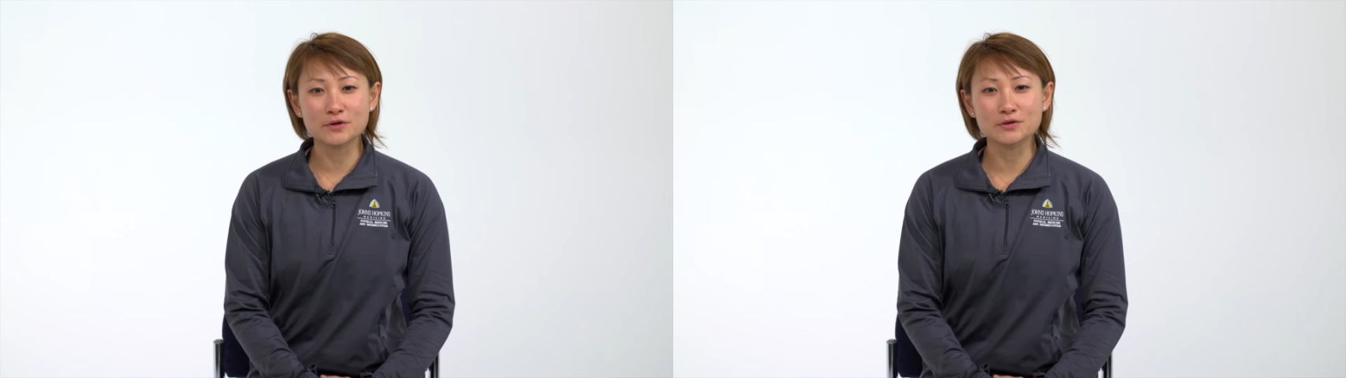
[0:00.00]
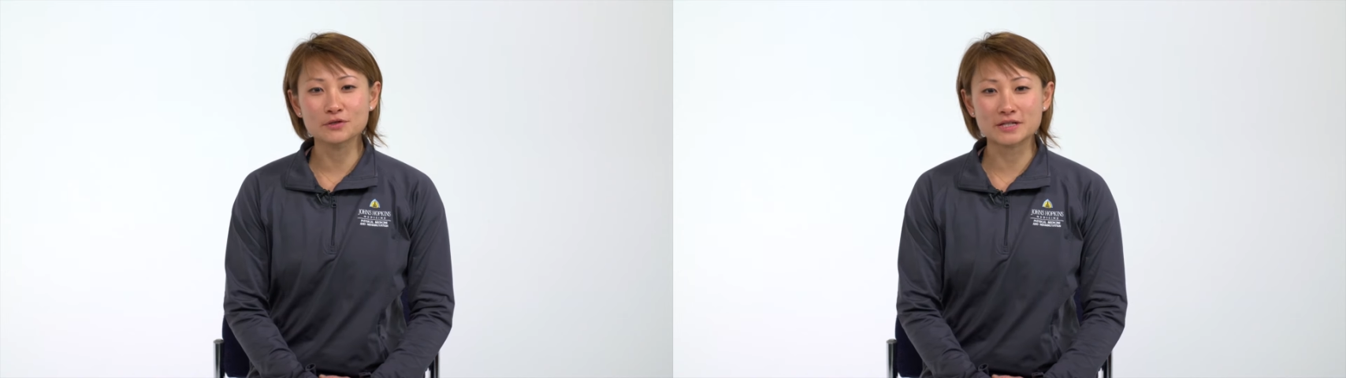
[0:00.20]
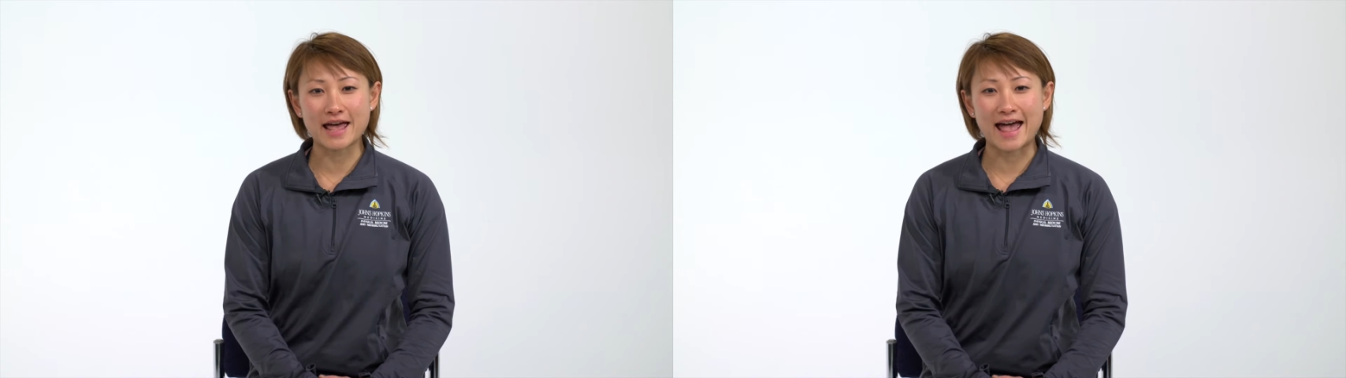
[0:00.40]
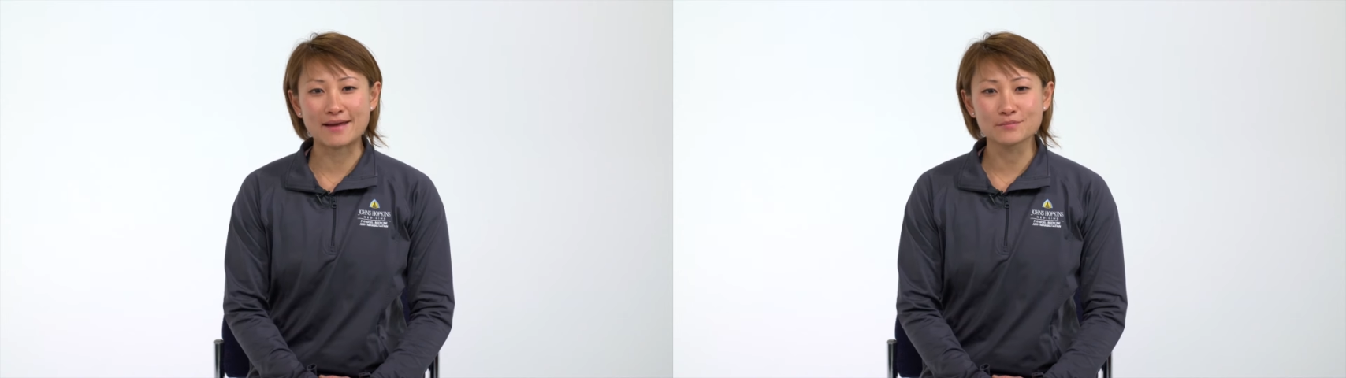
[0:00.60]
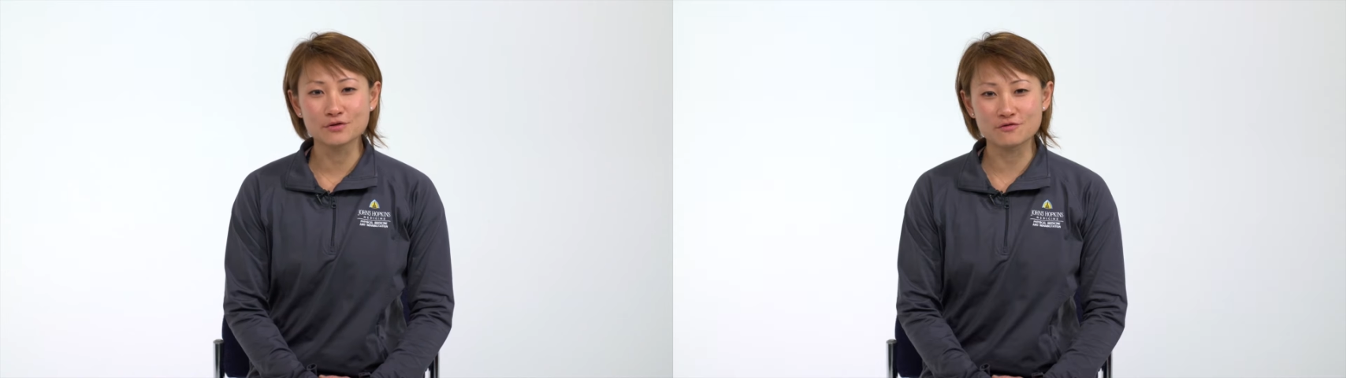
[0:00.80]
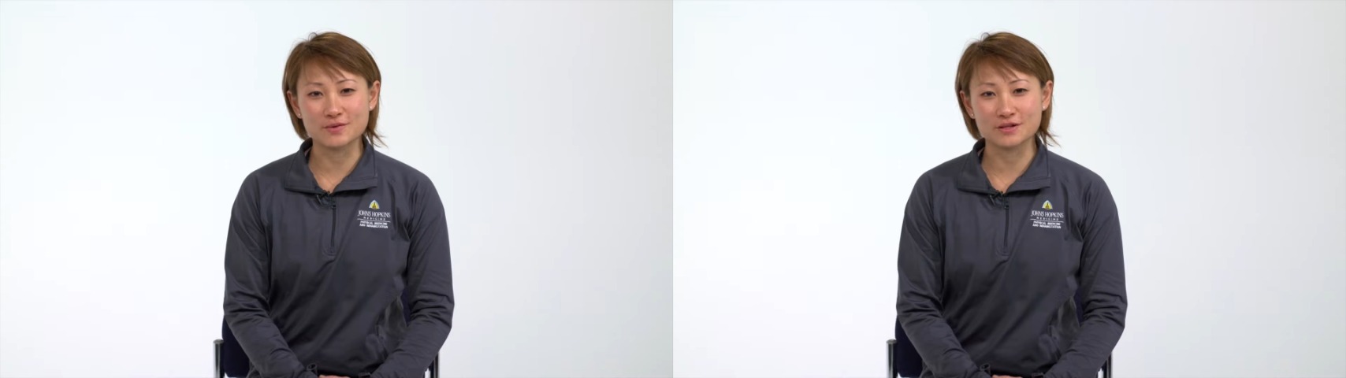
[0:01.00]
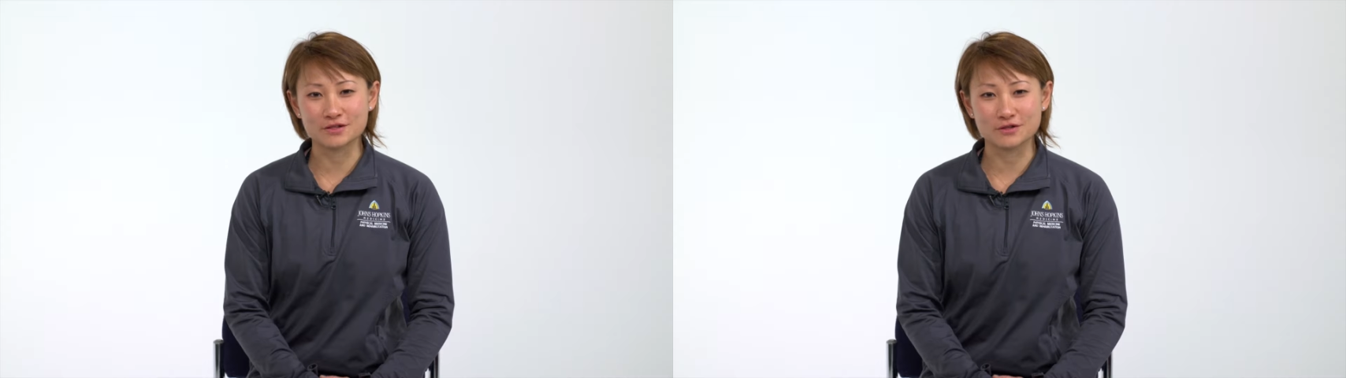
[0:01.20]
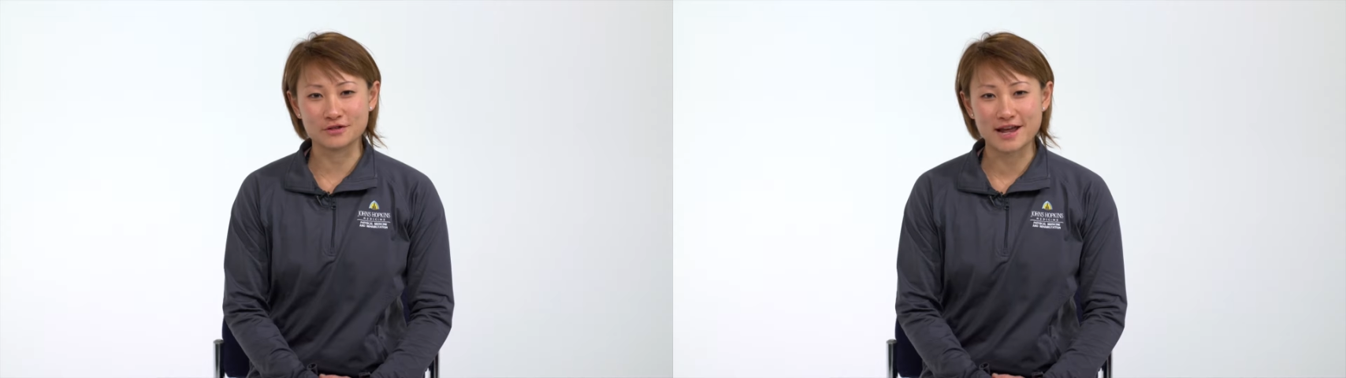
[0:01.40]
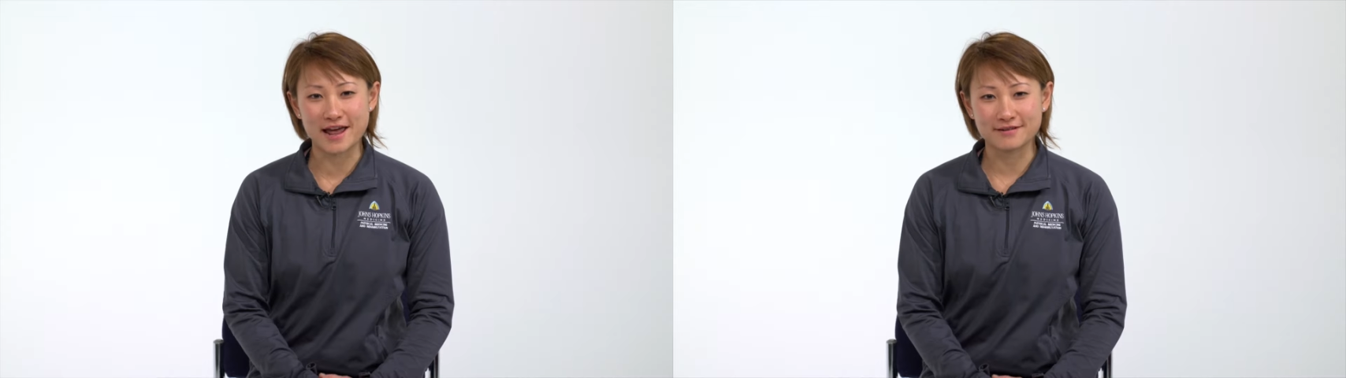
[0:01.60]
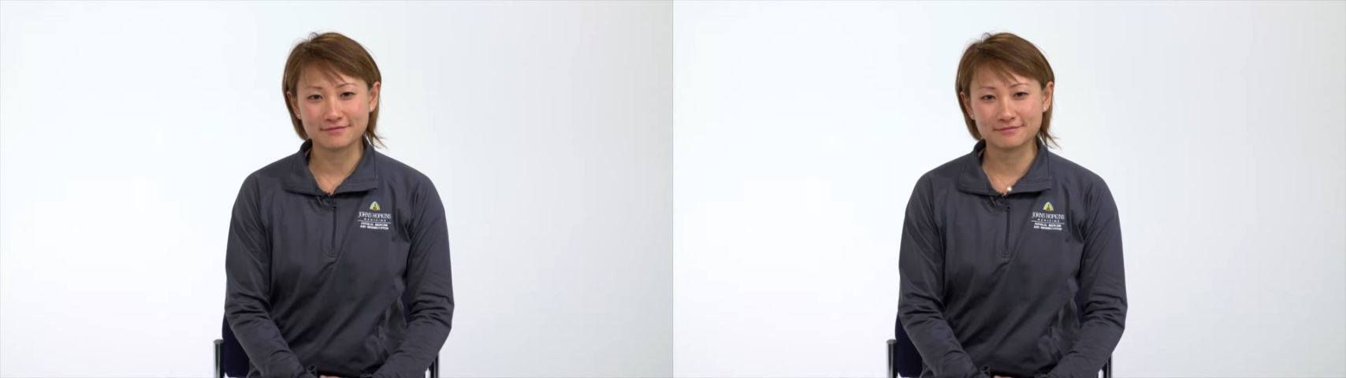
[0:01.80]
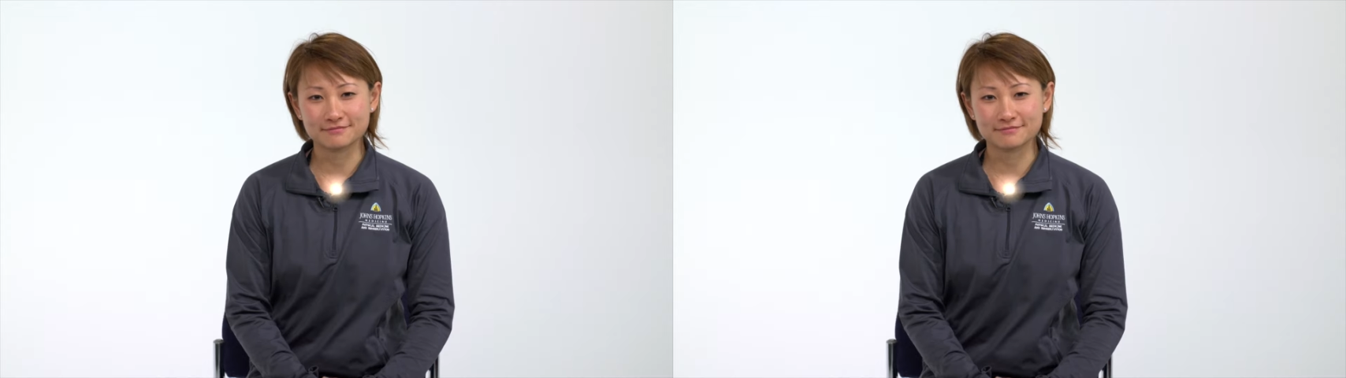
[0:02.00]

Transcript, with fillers: you to add movement to your day.